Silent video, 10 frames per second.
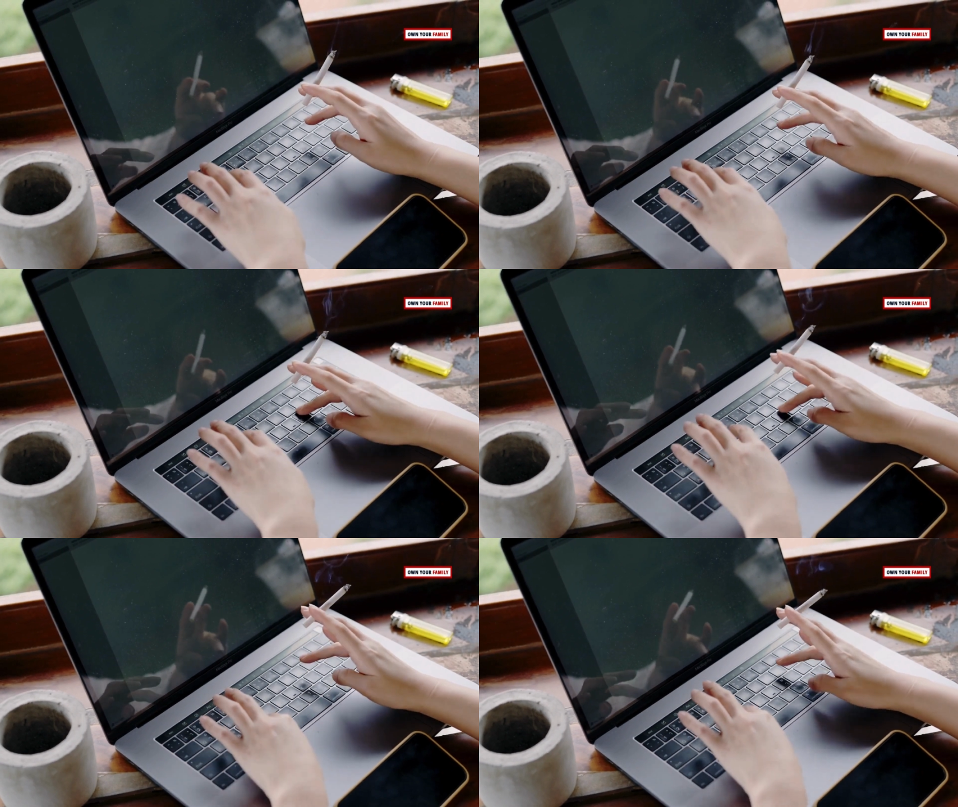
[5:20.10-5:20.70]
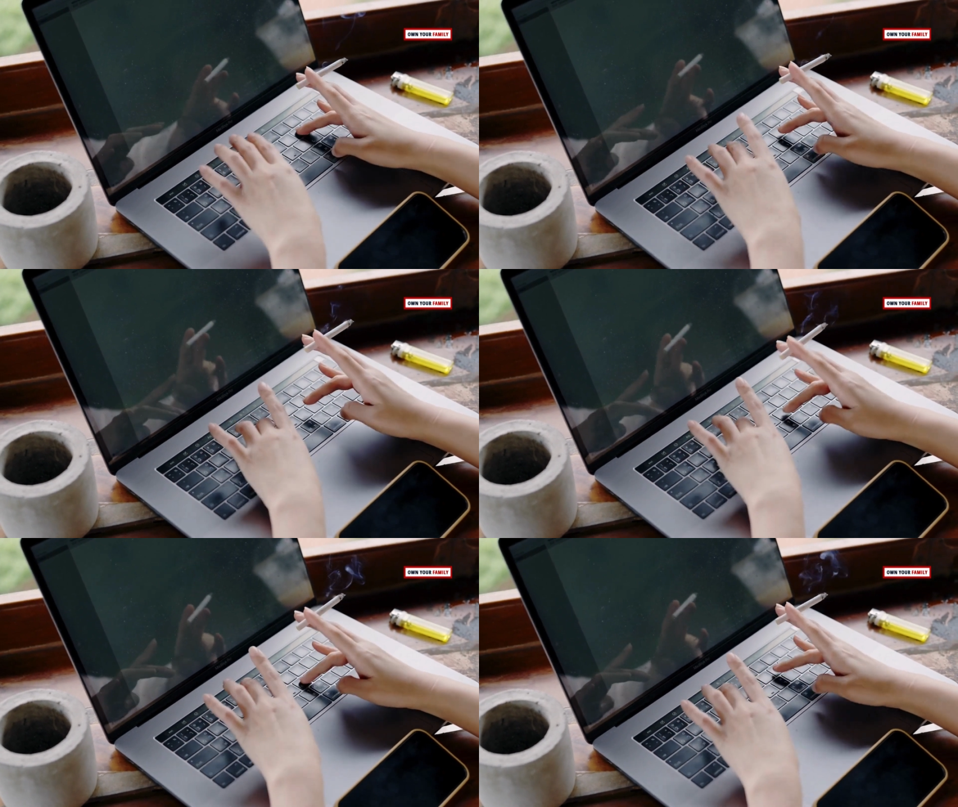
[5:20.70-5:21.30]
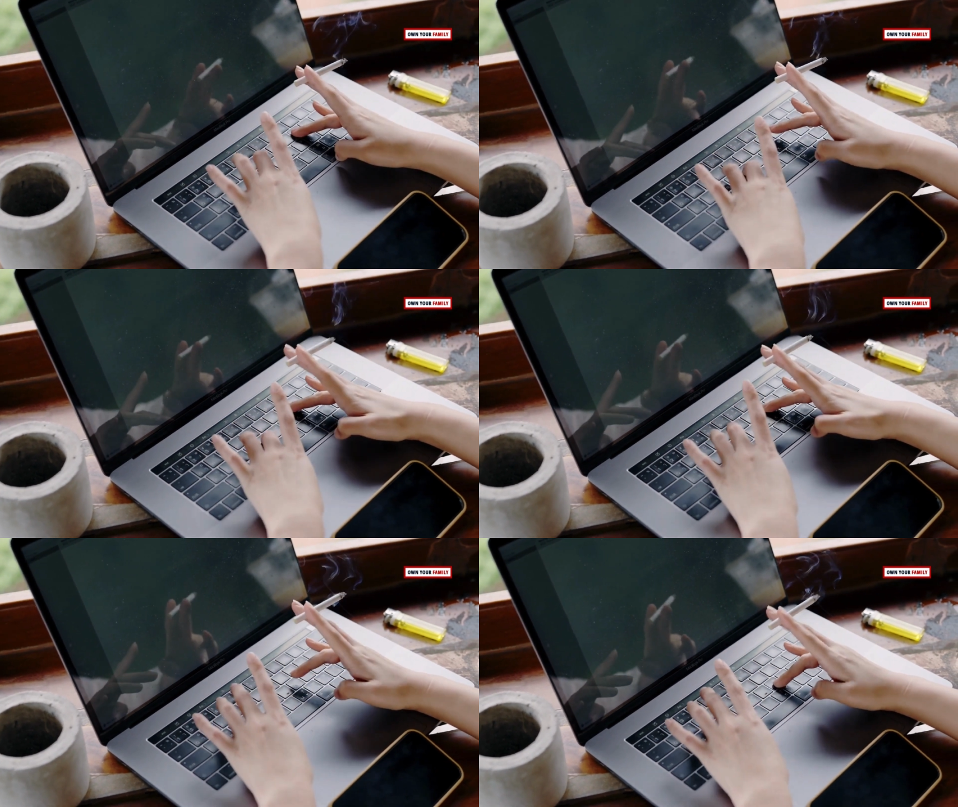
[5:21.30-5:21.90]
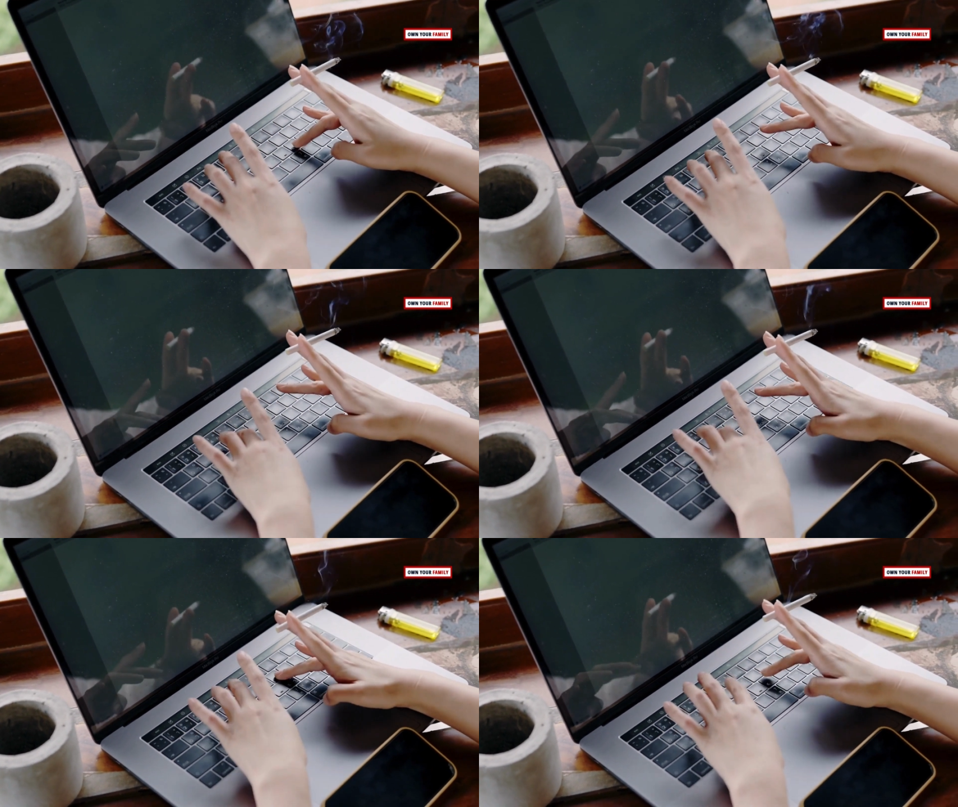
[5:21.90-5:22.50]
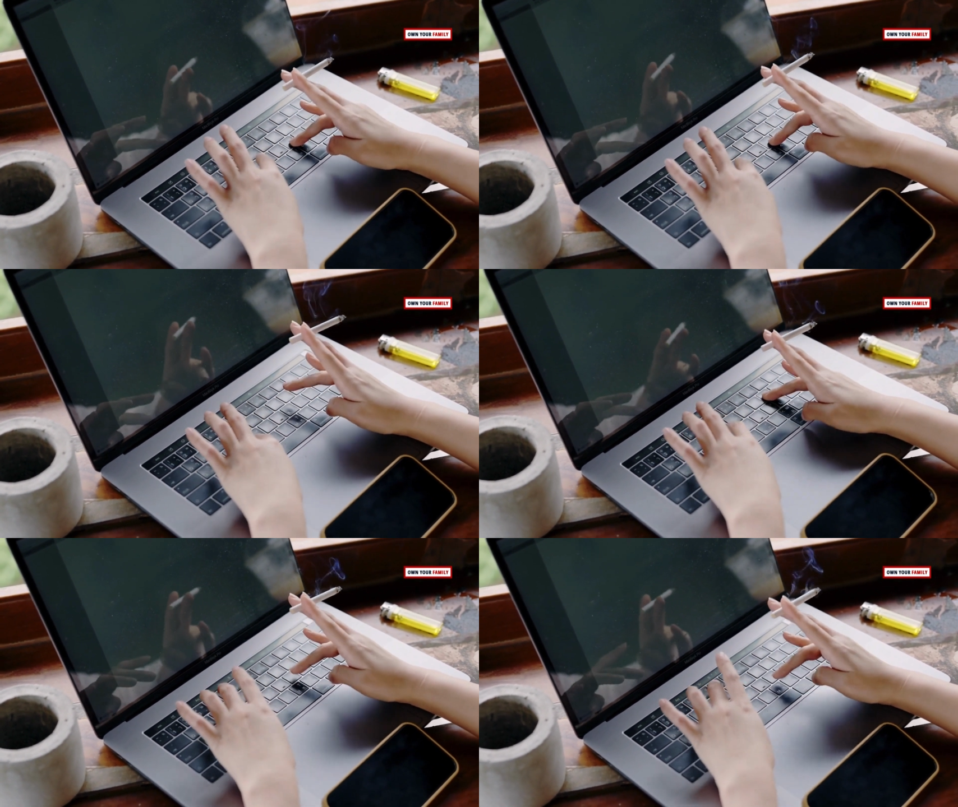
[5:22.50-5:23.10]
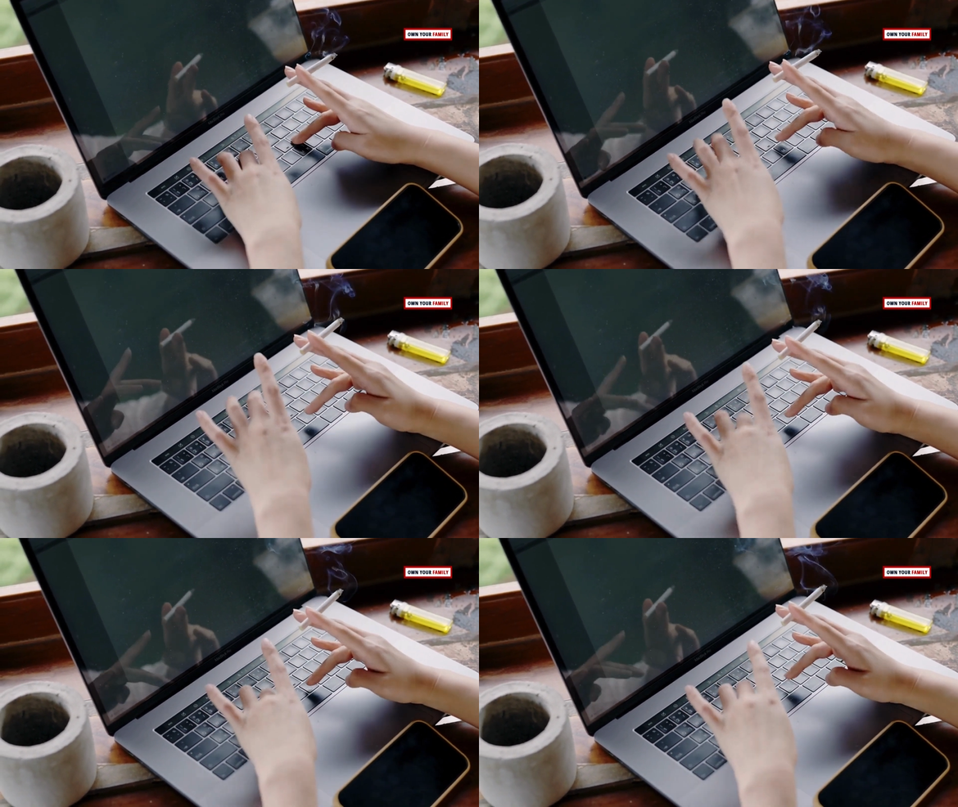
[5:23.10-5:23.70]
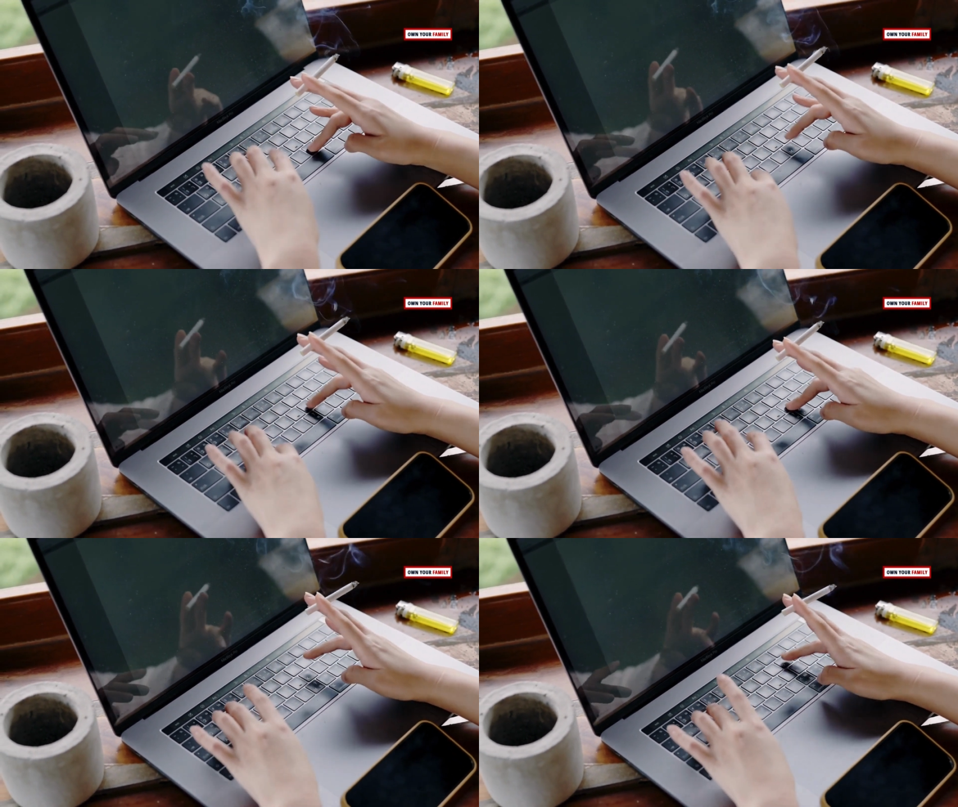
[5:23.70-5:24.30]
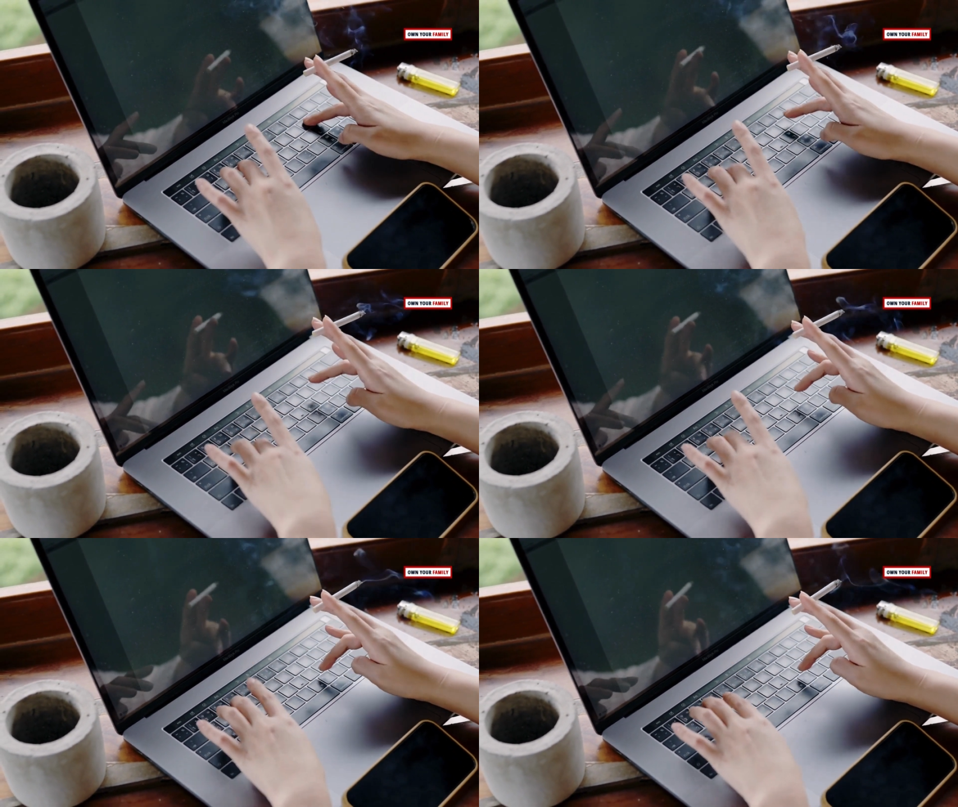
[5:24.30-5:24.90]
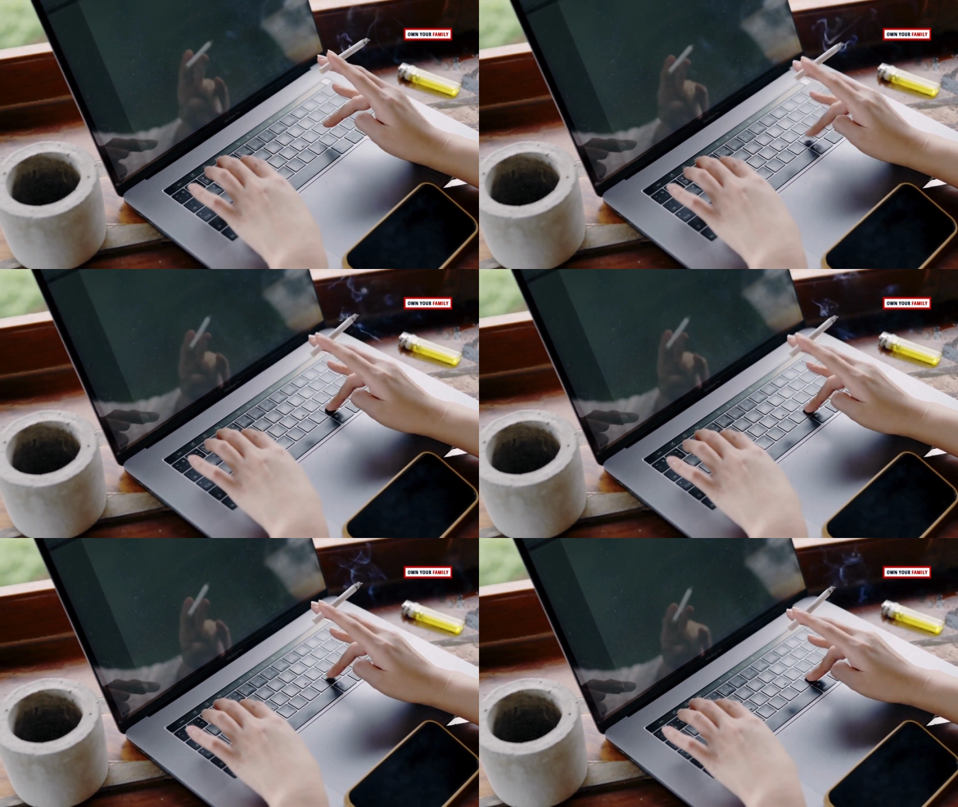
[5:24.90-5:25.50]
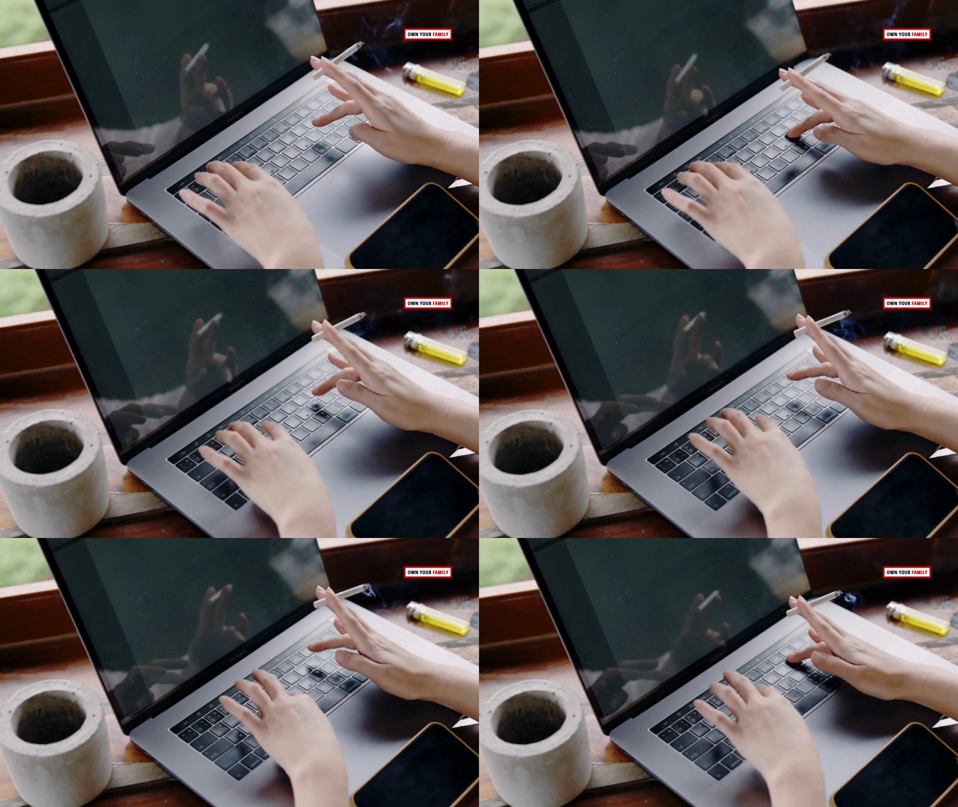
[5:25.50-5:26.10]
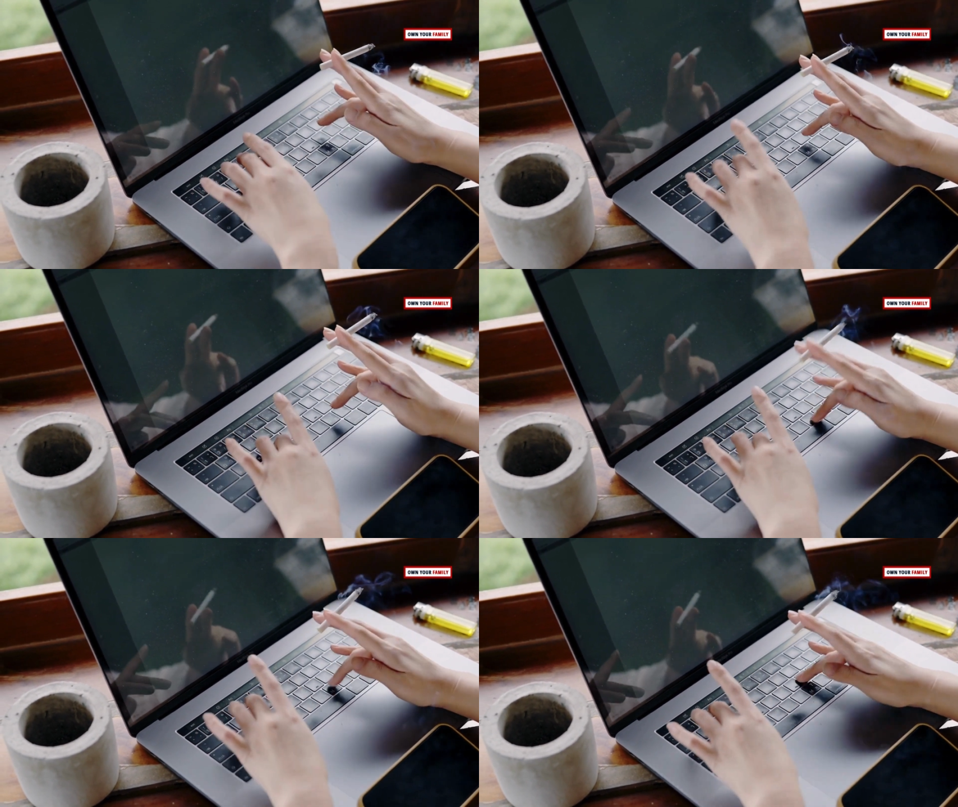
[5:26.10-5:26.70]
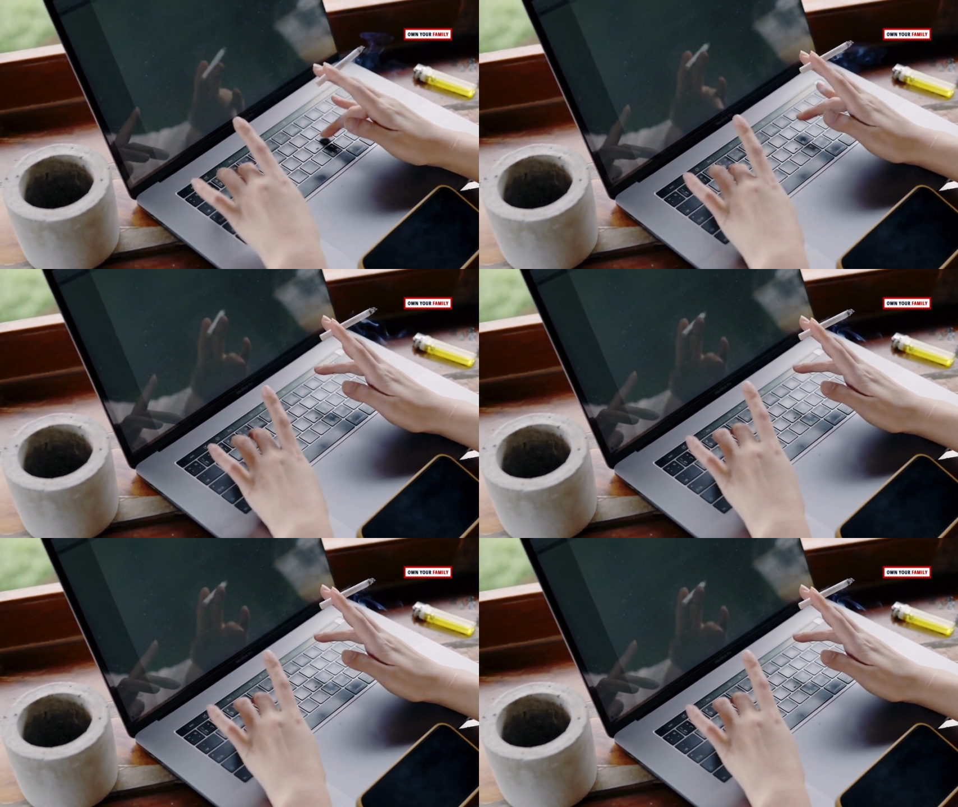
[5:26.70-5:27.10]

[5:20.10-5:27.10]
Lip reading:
[unreadable: no face in view]